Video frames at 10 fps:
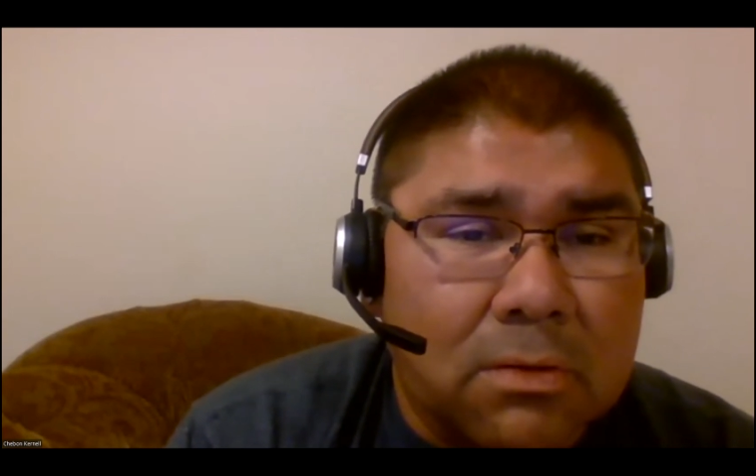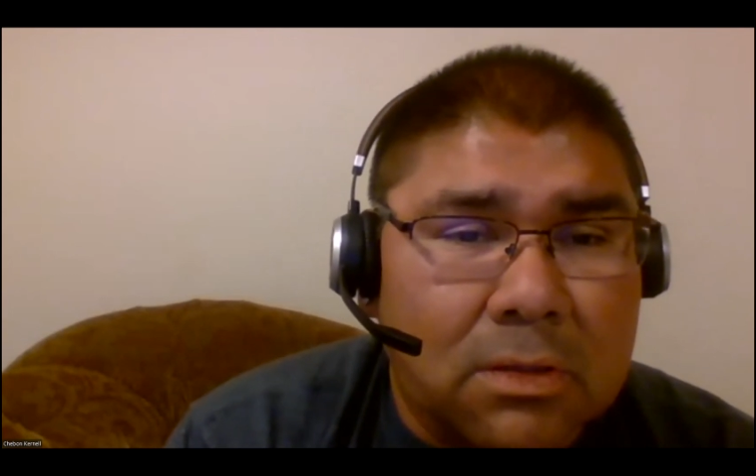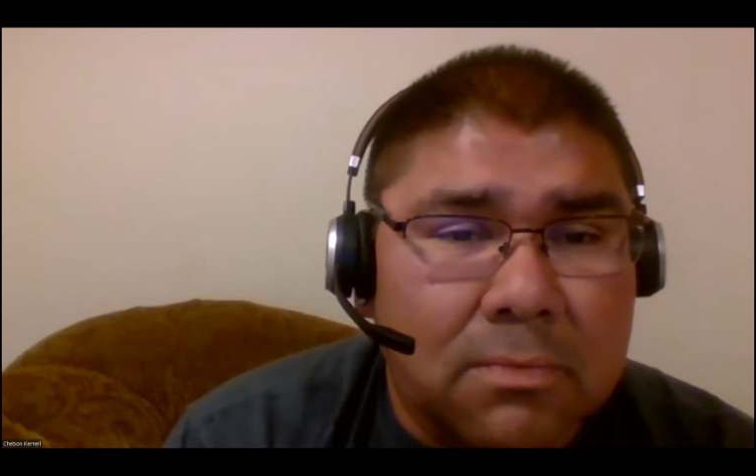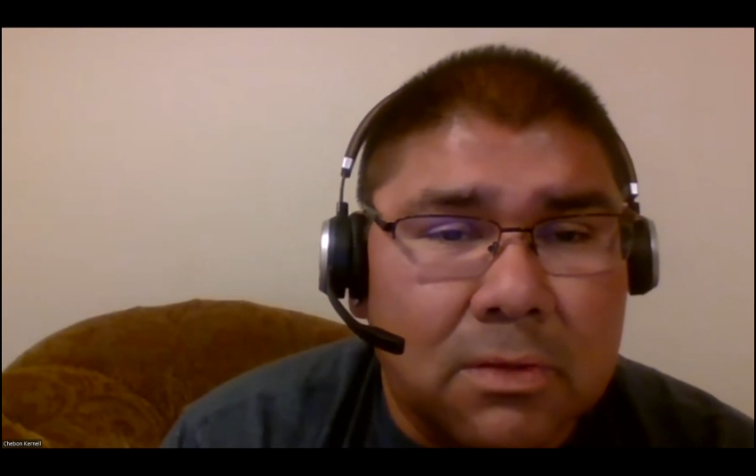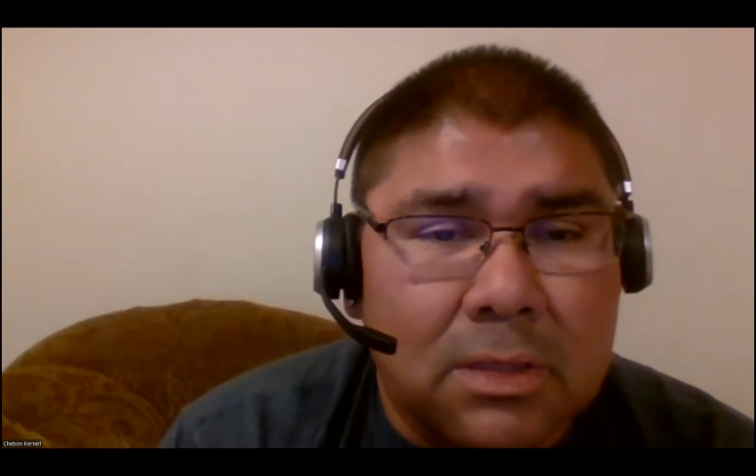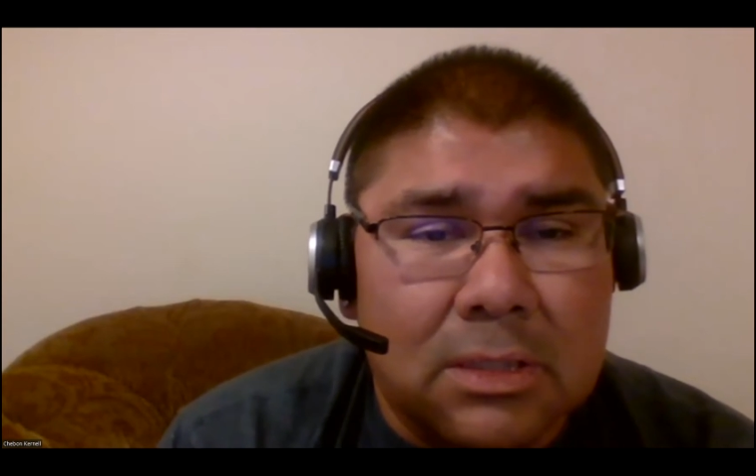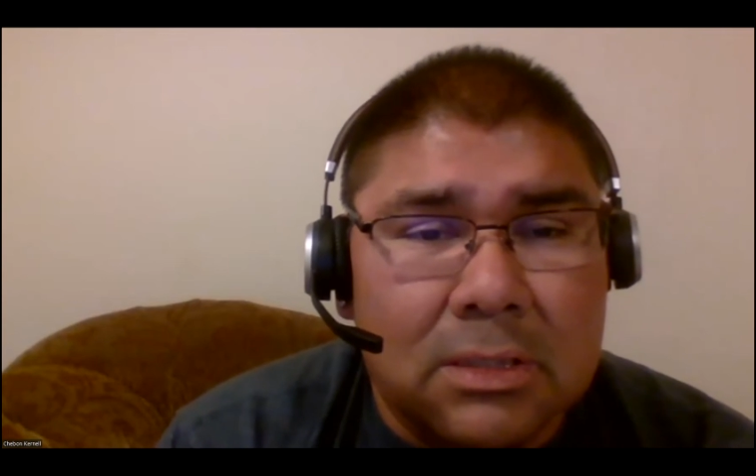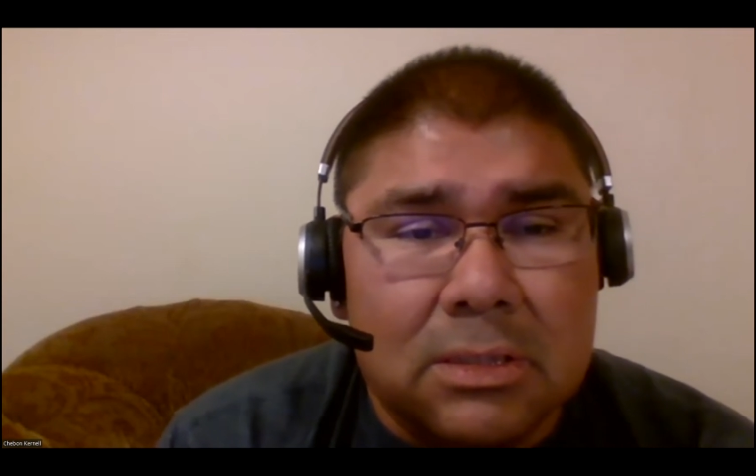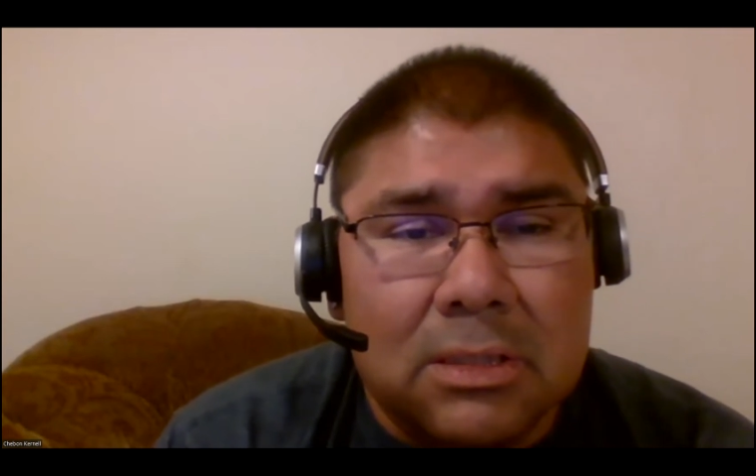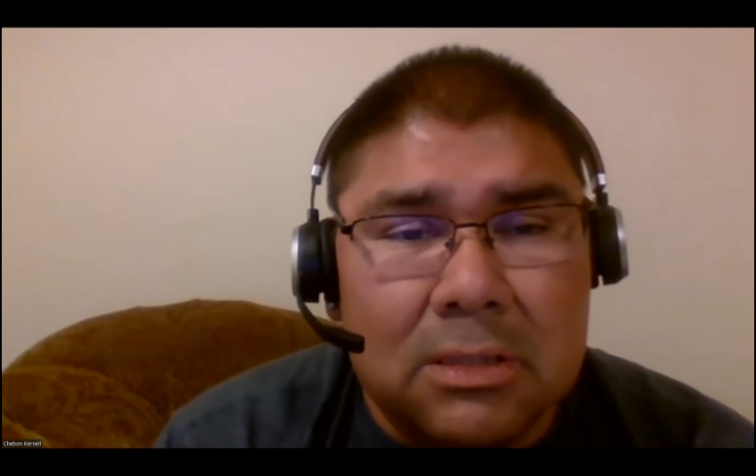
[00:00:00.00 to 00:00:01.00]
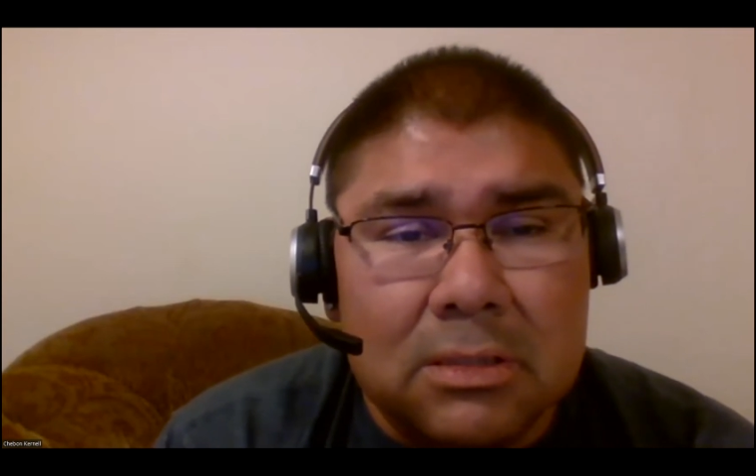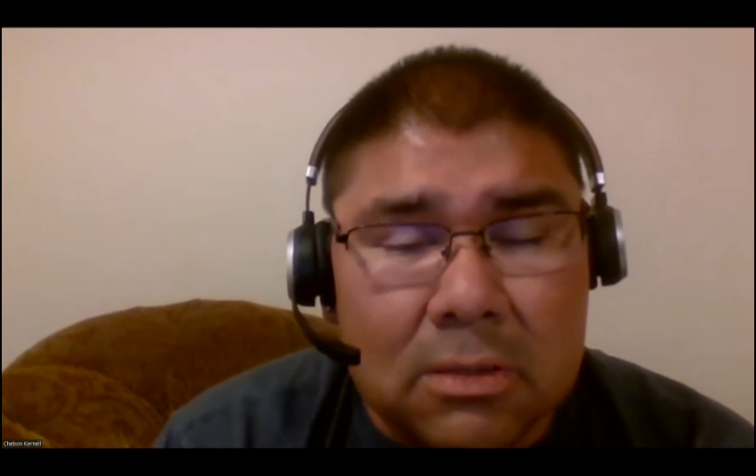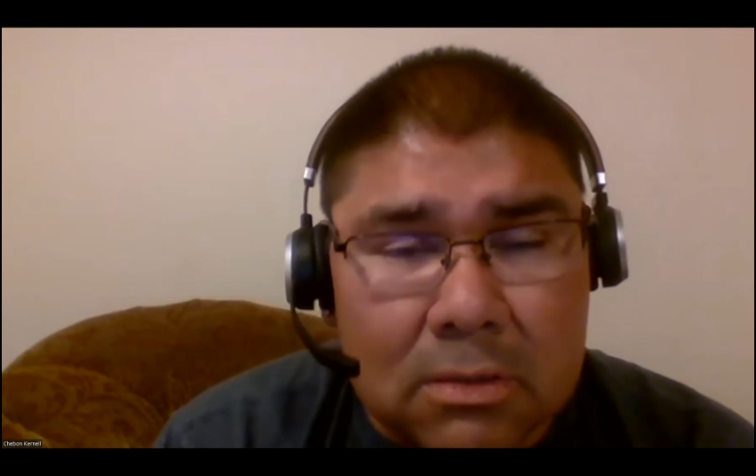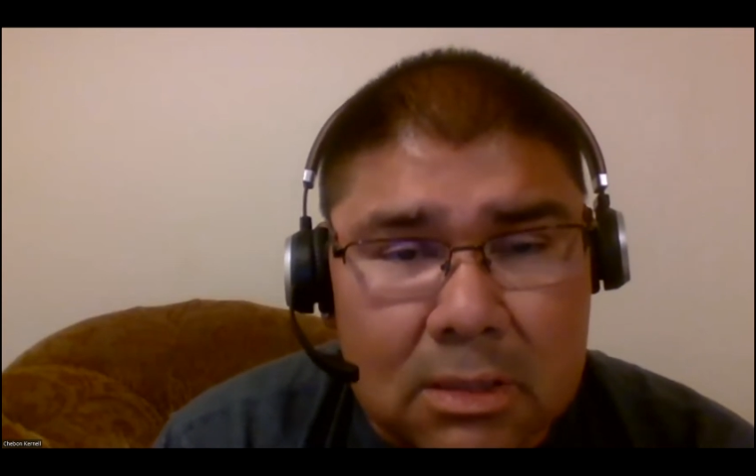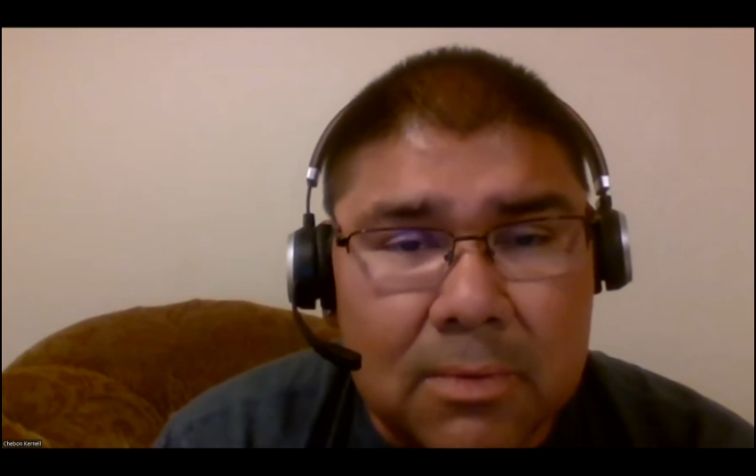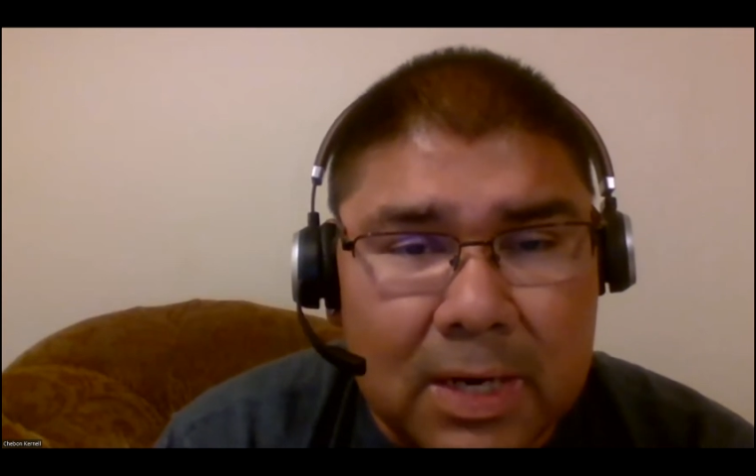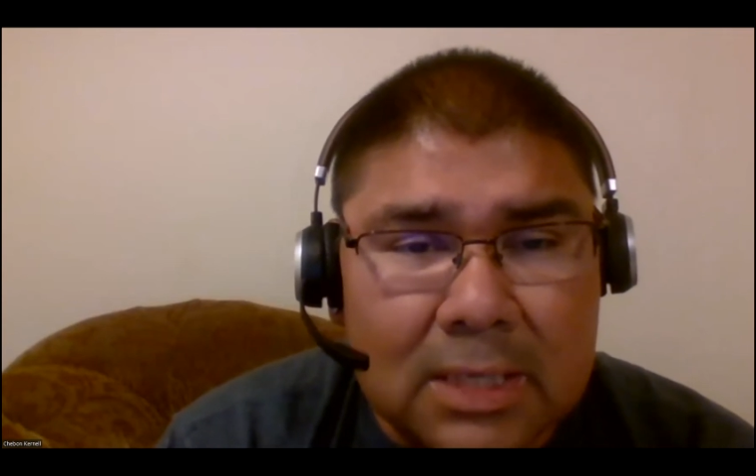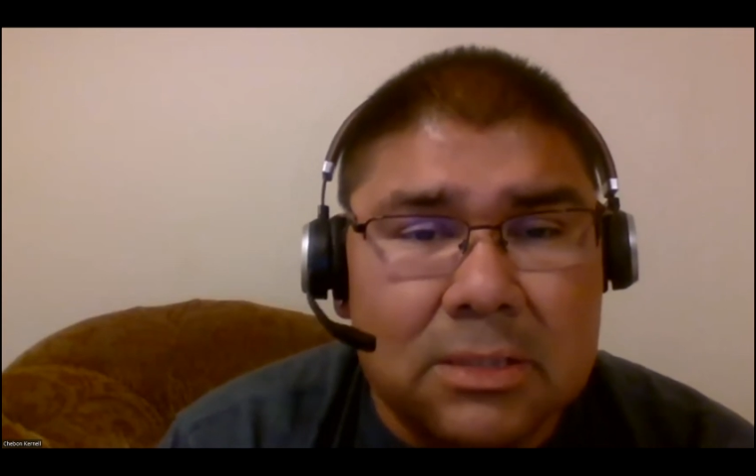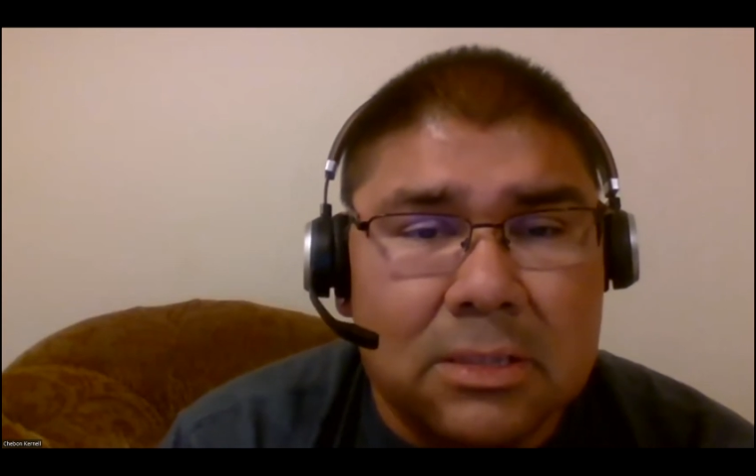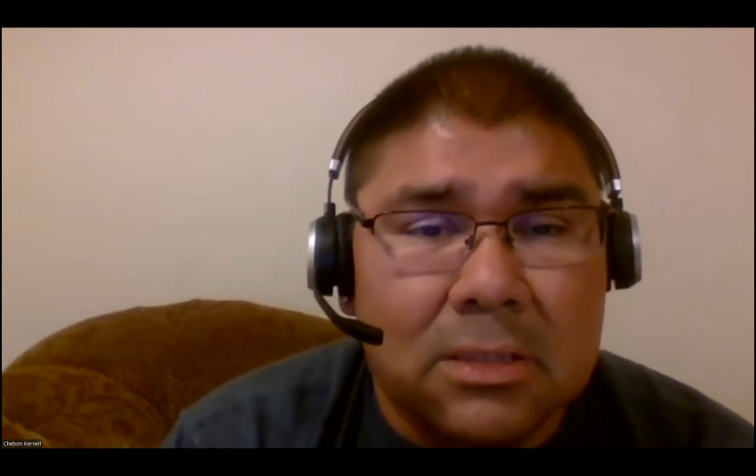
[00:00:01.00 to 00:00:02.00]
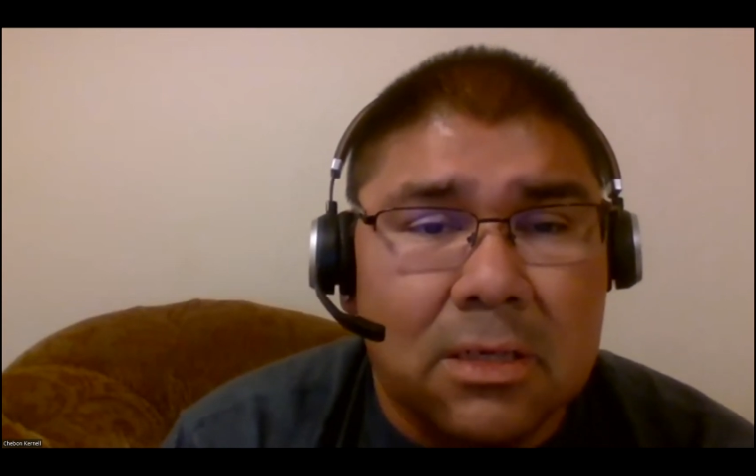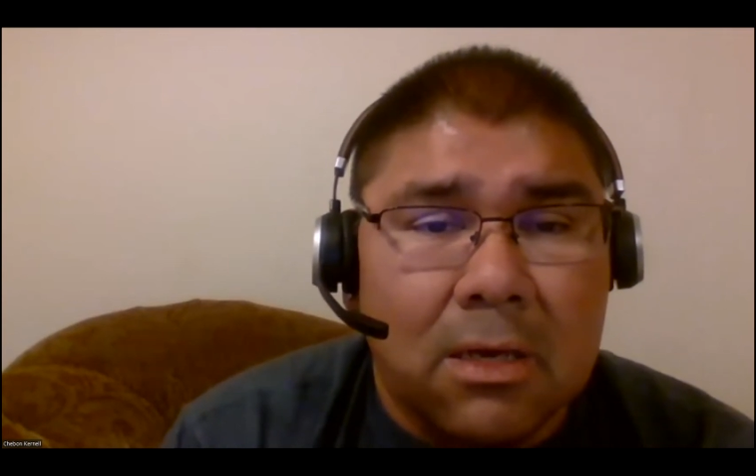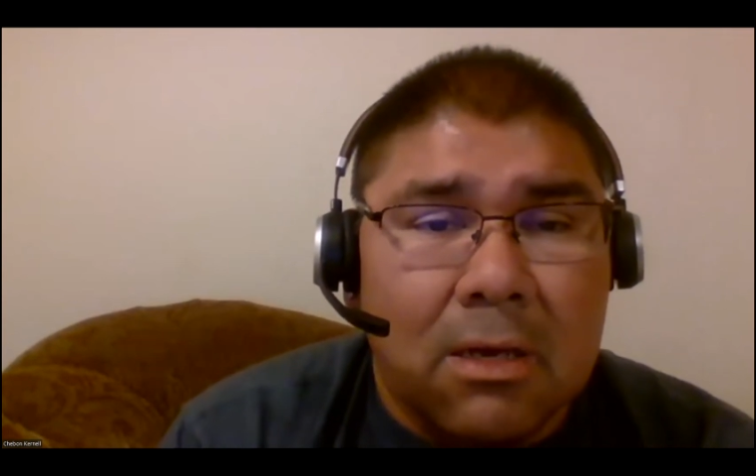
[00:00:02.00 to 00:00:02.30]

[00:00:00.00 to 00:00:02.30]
communities in a certain capacity.